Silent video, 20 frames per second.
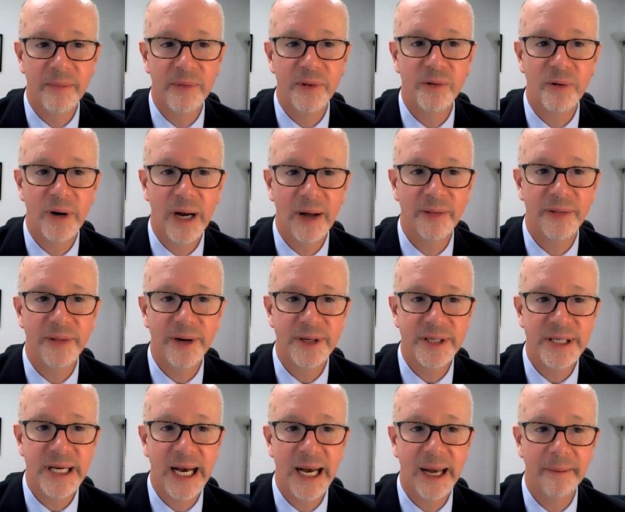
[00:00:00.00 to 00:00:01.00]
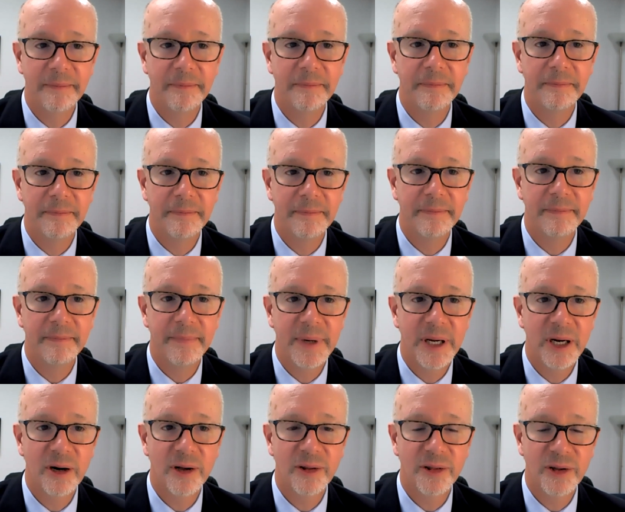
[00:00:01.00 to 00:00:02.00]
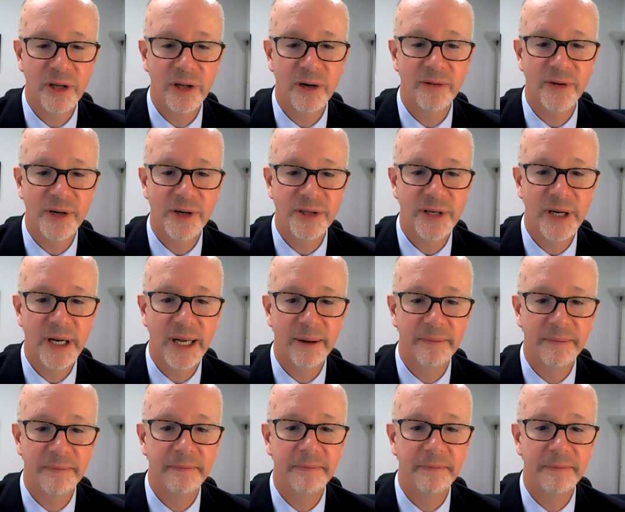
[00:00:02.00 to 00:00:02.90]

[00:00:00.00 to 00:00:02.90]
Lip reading: throughout their time here at the university.